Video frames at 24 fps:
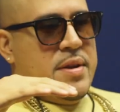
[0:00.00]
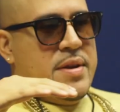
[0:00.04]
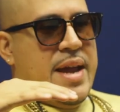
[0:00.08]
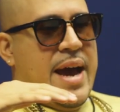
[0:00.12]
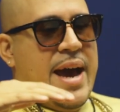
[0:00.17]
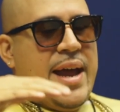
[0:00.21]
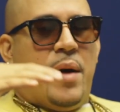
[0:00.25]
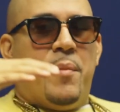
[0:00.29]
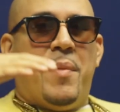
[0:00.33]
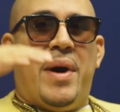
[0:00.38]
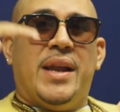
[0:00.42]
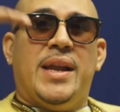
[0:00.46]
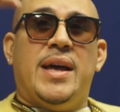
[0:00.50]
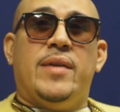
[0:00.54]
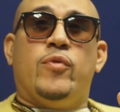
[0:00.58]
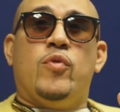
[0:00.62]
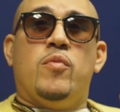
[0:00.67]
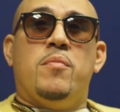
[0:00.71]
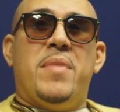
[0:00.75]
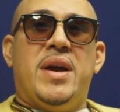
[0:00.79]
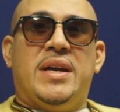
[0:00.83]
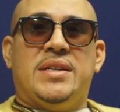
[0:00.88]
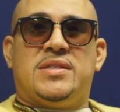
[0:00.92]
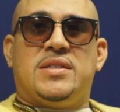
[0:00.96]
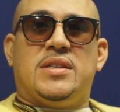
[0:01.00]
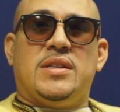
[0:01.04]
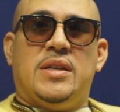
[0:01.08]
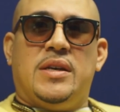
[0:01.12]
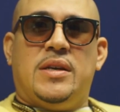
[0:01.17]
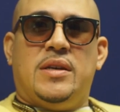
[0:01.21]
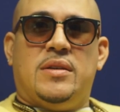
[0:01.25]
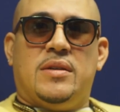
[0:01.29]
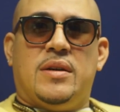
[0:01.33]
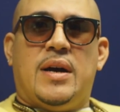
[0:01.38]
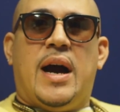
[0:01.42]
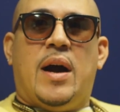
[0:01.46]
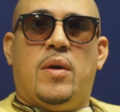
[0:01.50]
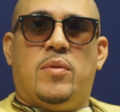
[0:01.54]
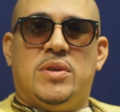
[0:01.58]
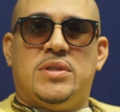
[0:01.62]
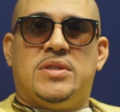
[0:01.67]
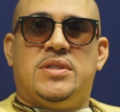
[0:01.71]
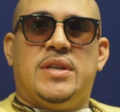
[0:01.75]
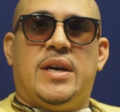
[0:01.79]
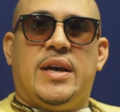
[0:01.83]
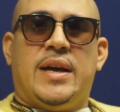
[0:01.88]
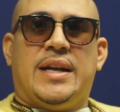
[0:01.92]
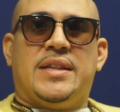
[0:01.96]
not on my level mentally, I would
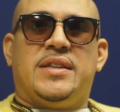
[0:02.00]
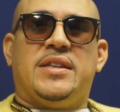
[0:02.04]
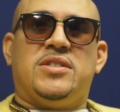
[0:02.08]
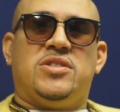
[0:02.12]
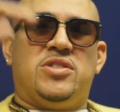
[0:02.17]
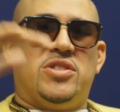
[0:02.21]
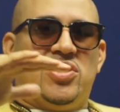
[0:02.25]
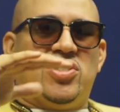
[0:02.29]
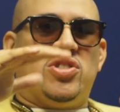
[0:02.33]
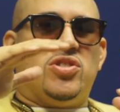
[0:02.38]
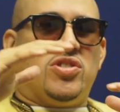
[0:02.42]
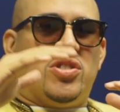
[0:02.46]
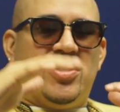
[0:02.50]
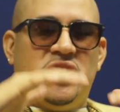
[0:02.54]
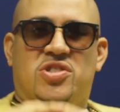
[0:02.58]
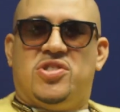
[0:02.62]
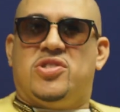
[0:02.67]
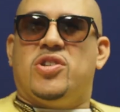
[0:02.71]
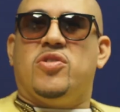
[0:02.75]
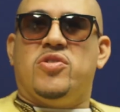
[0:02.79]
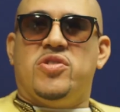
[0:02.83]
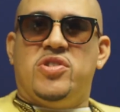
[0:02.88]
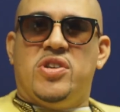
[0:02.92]
say. I think she's still